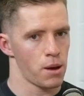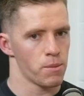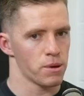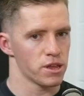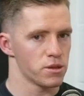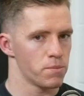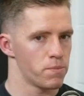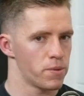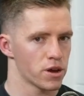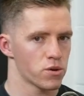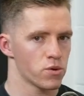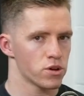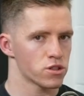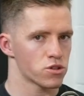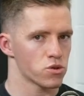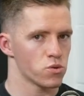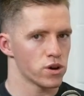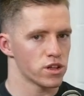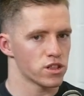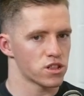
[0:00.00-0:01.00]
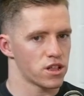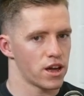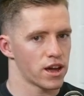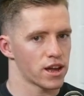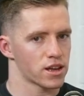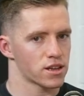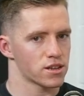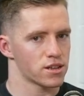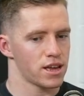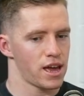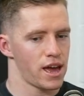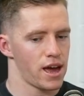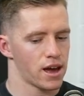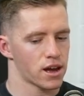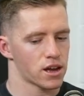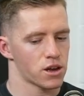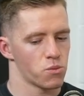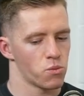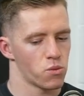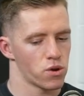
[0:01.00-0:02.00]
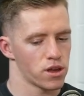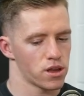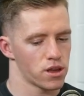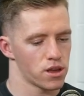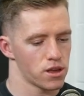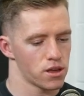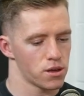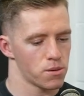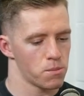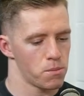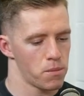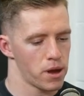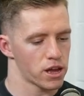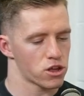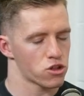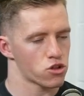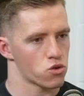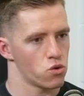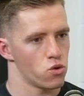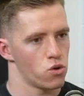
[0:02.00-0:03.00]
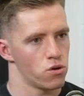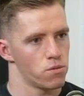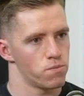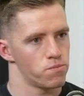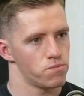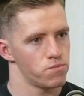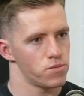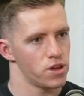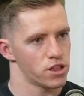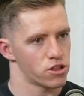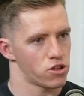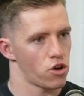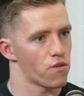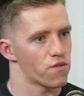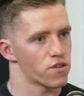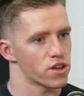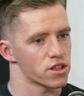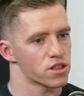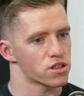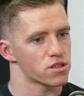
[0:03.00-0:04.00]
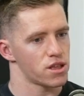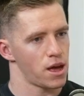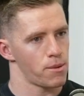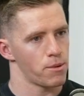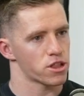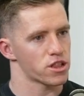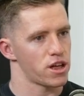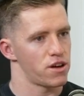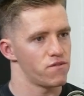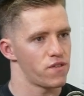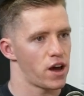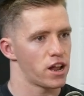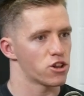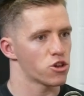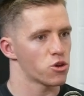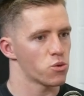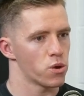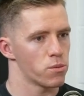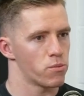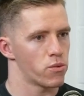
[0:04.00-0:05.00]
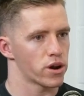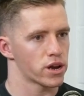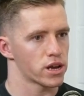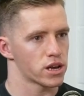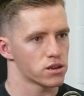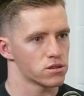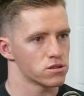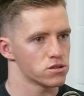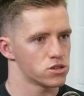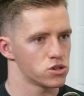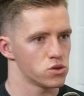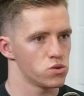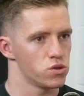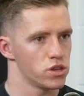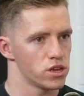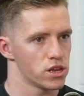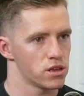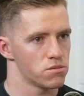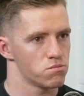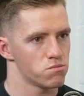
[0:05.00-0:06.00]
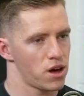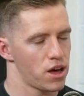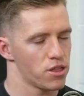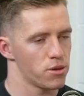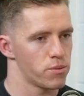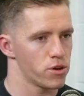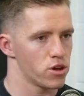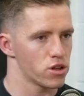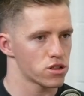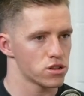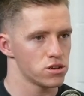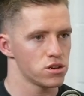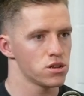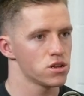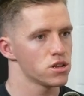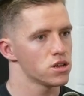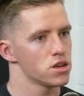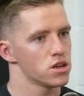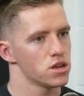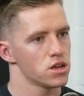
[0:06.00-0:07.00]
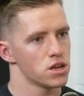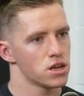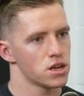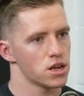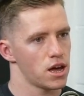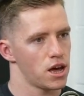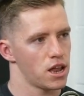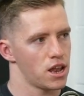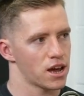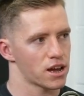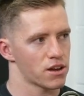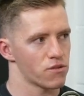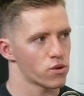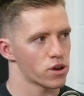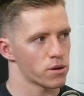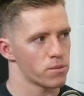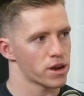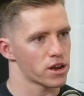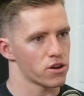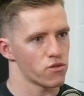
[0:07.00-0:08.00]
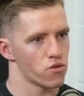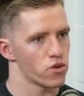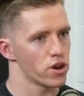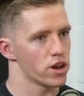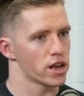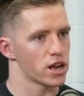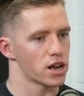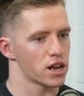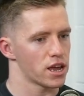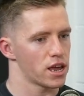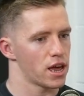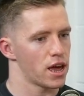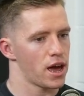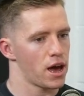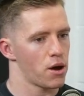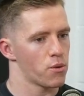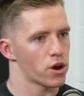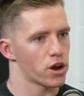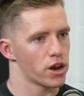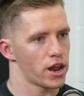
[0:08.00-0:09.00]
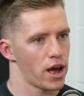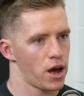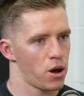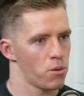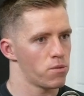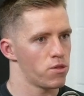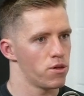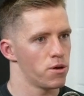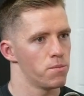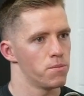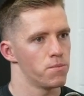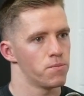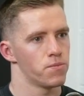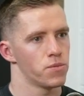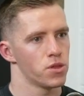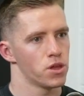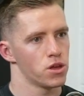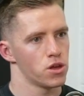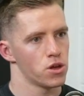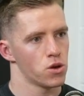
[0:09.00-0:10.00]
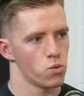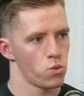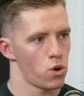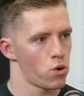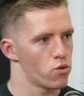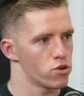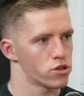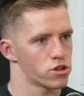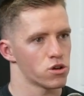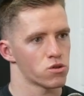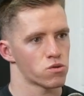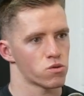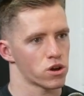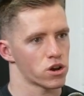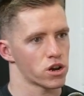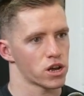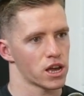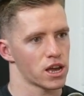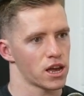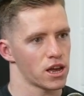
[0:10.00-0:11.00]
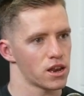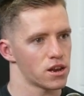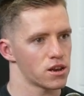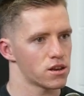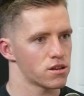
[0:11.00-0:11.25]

mean, the big one's always like, how can we make sure it's obvious how much like value we're bringing to the other person? Uh, like if we can make it really clear how we're going to help them, what results we're going to get.